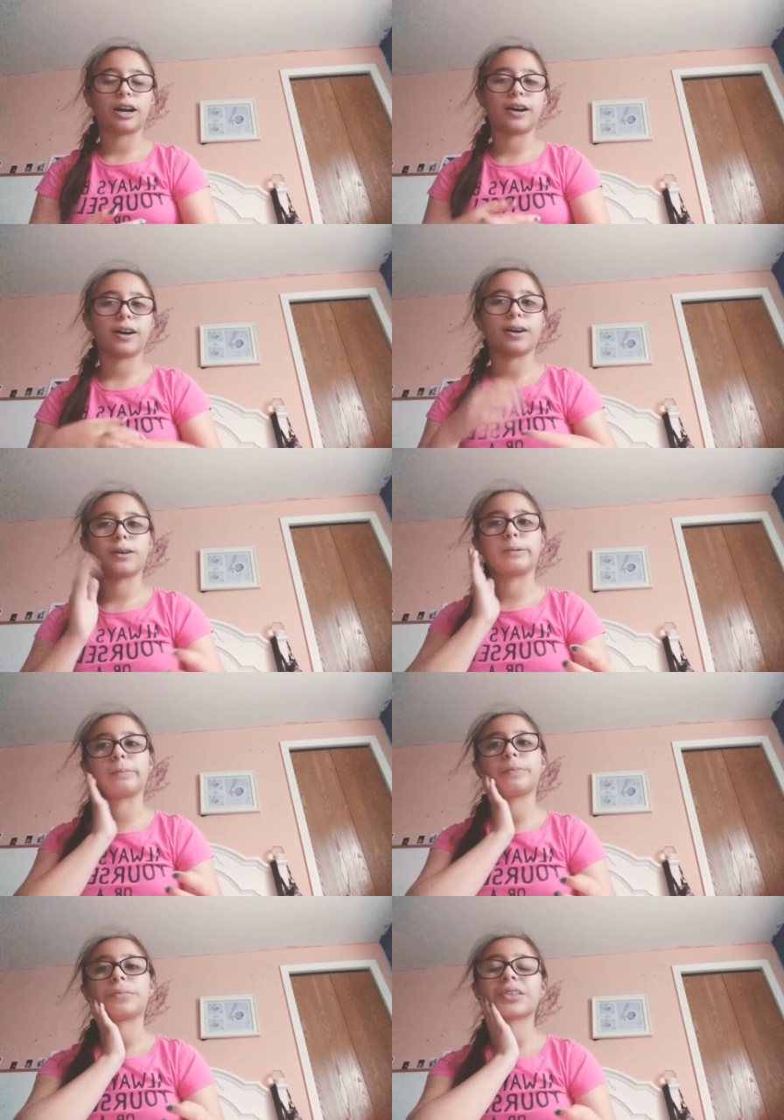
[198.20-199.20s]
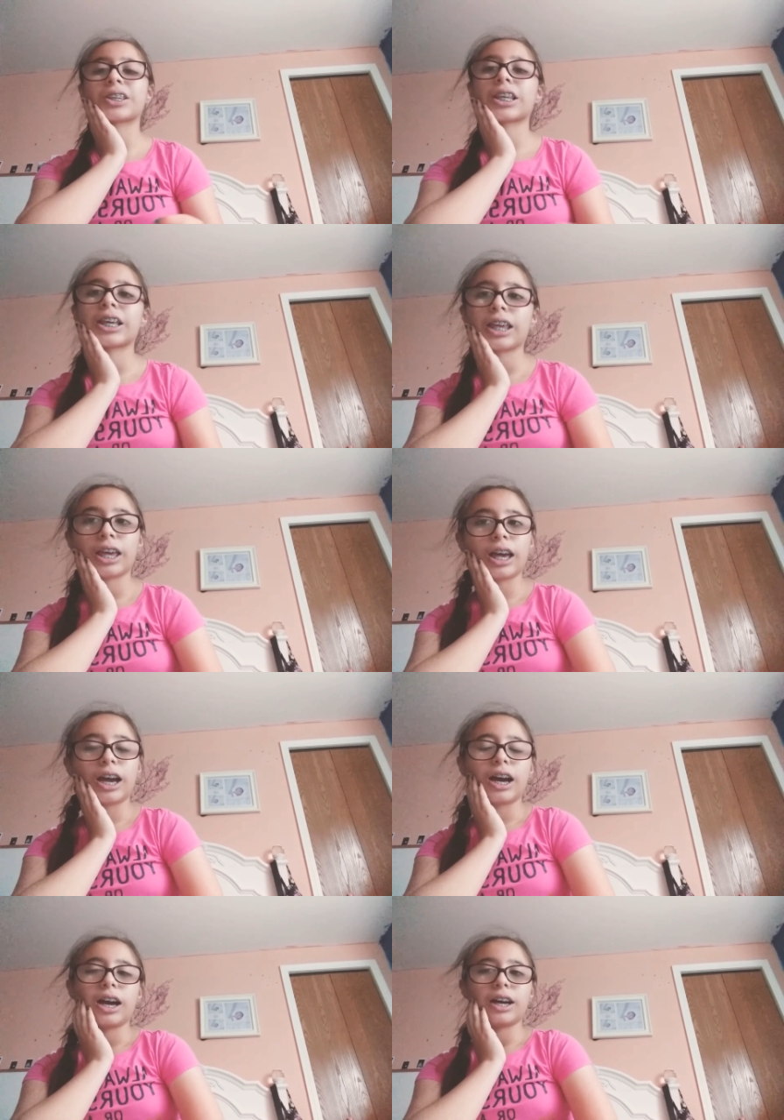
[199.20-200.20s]
um,
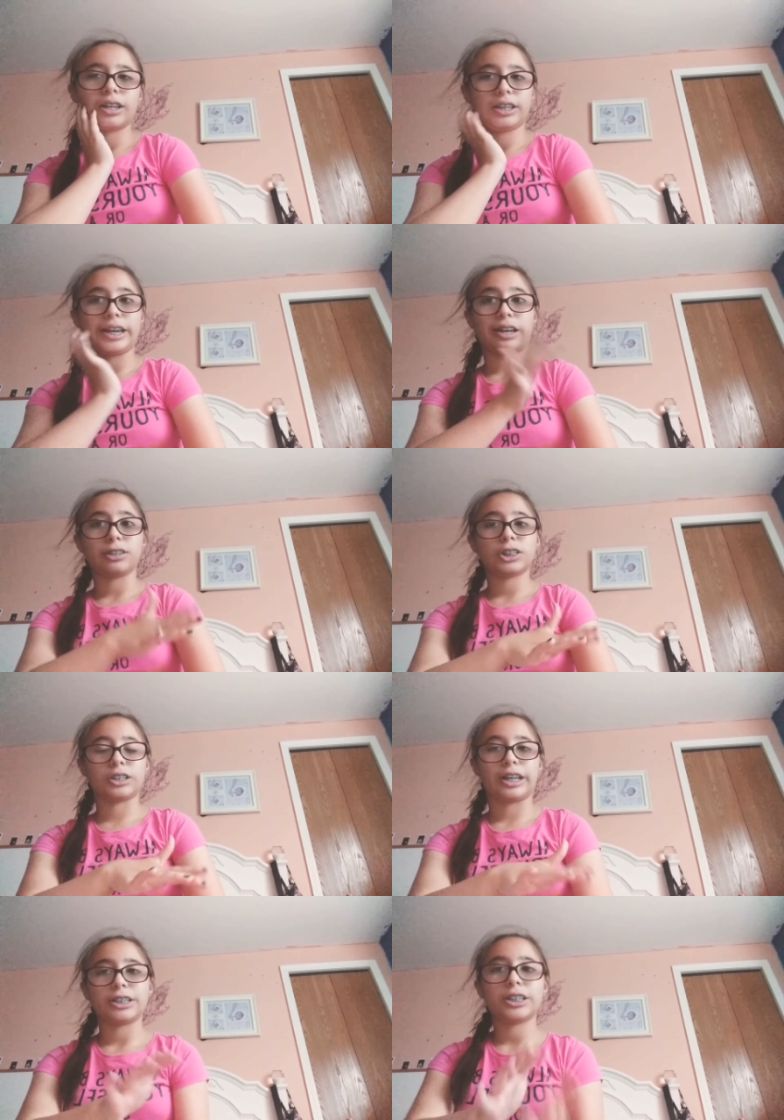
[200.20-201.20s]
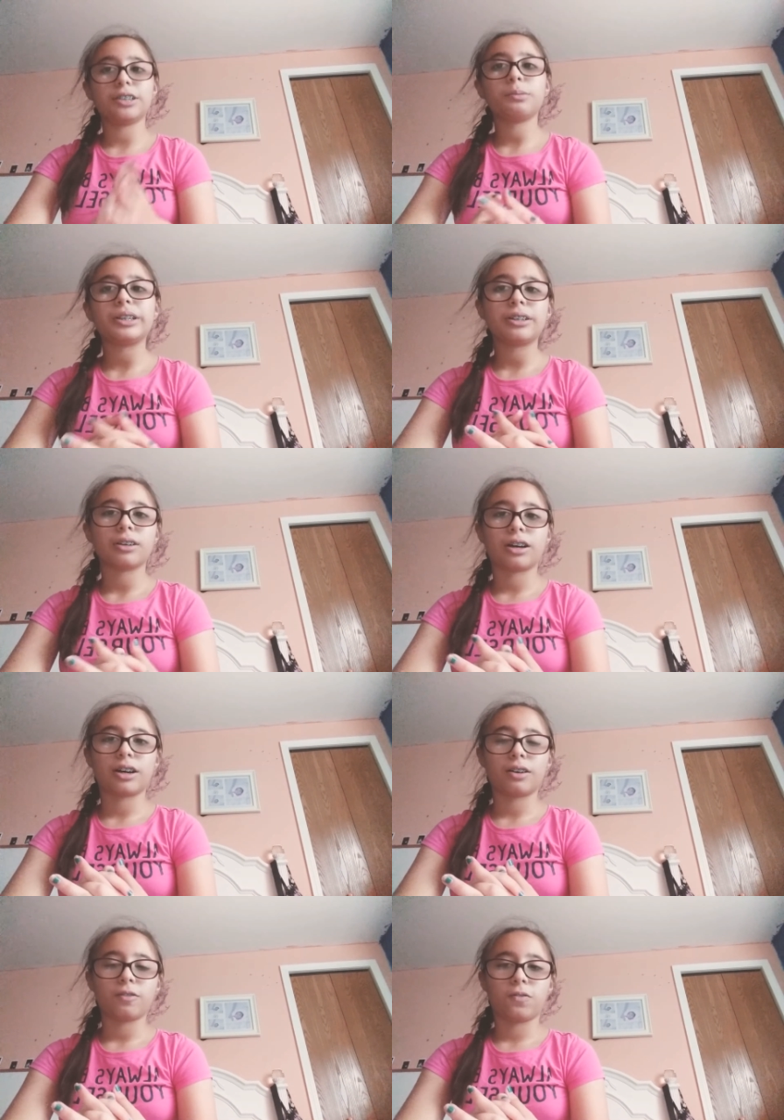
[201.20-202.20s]
yeah, so that's a little bit
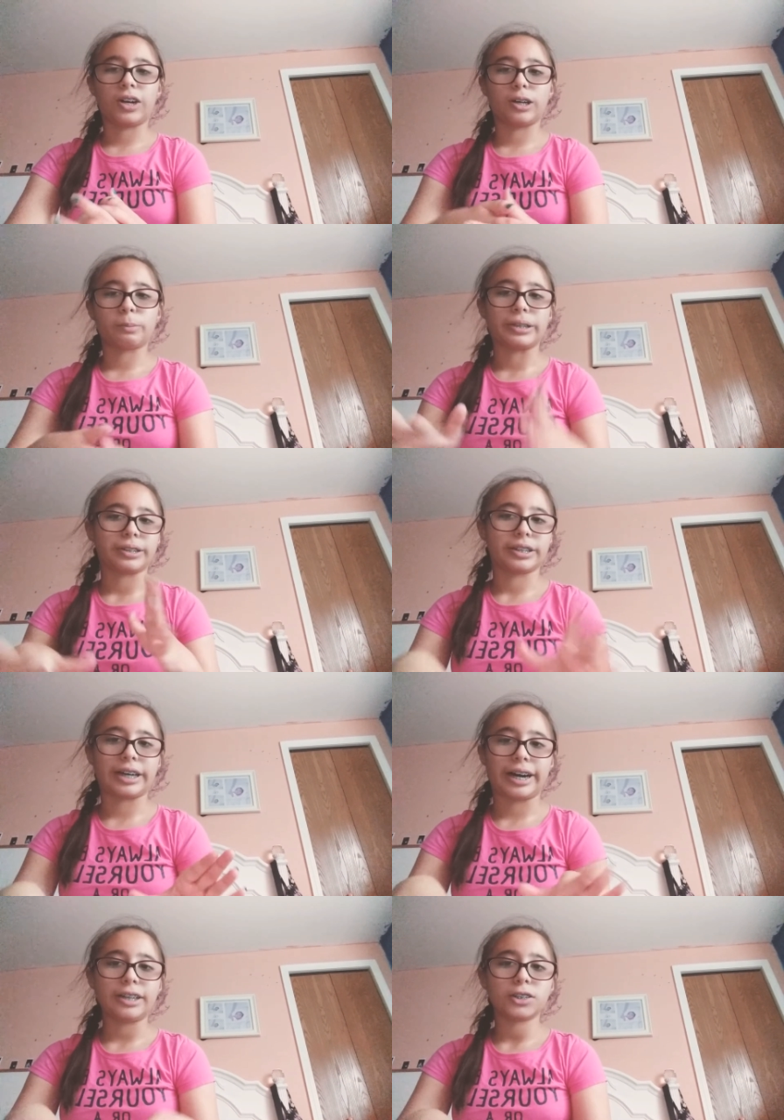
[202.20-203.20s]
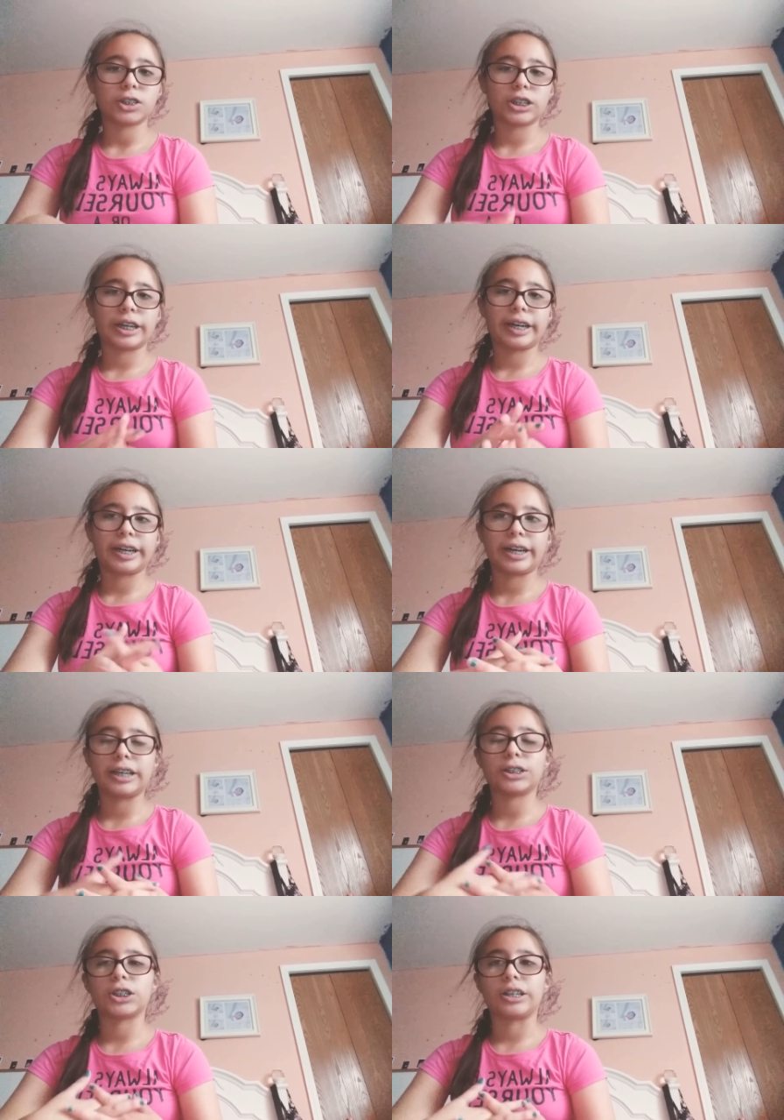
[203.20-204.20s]
from that
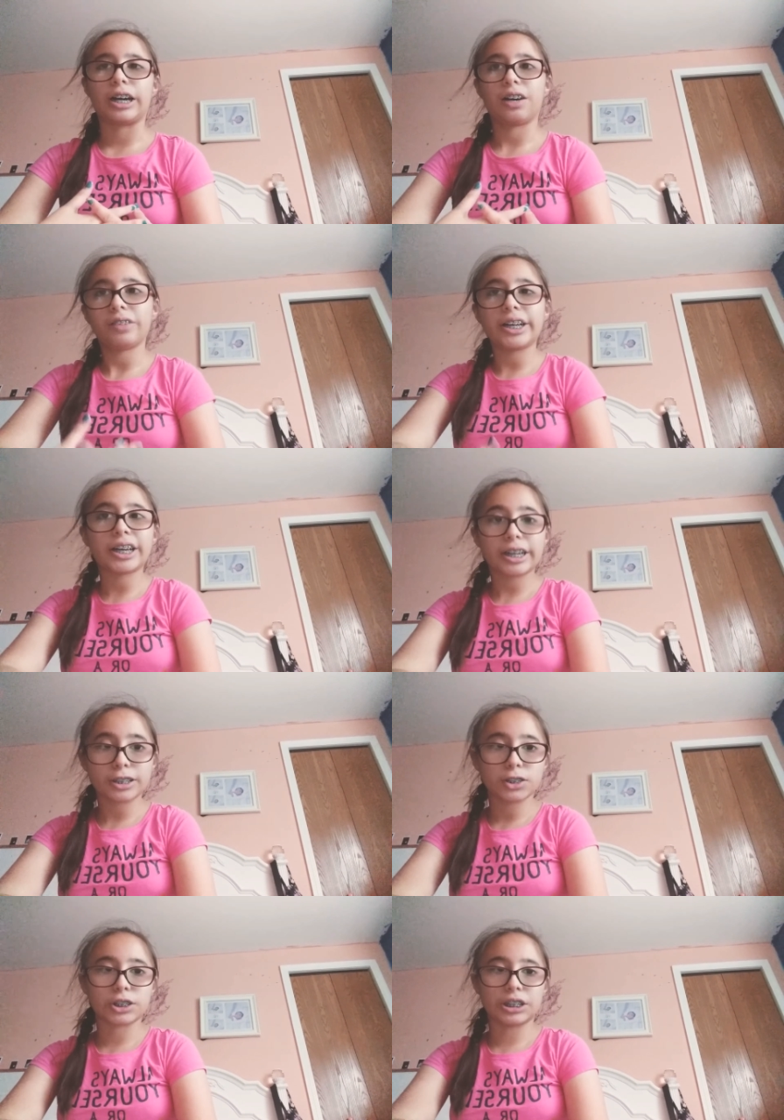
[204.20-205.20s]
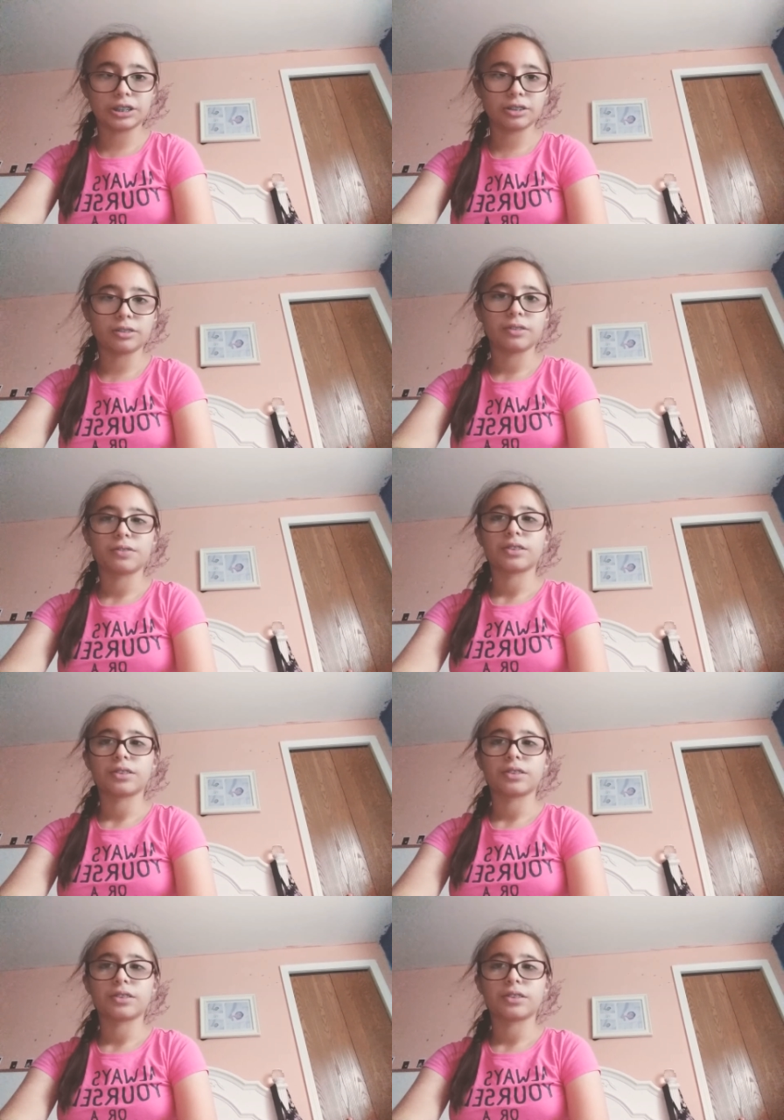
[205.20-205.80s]
and now I'm gonna get into